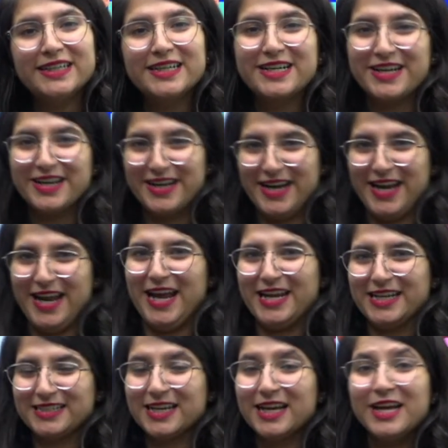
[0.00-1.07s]

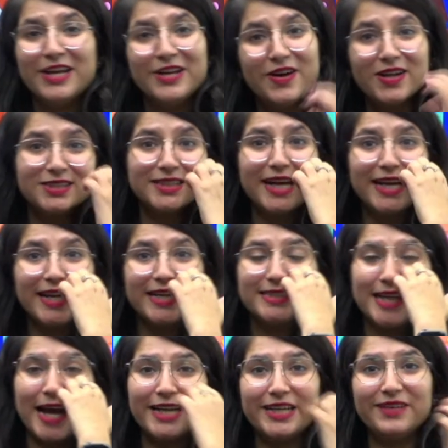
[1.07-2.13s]
Great! You also get
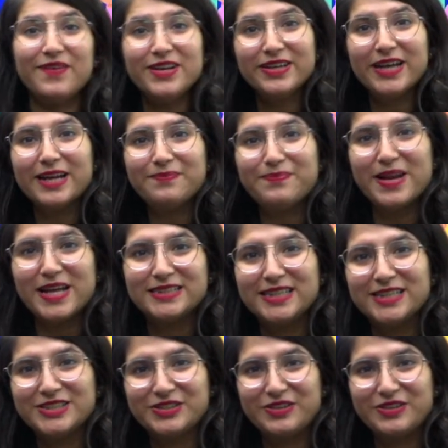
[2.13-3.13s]
excited when you get presents,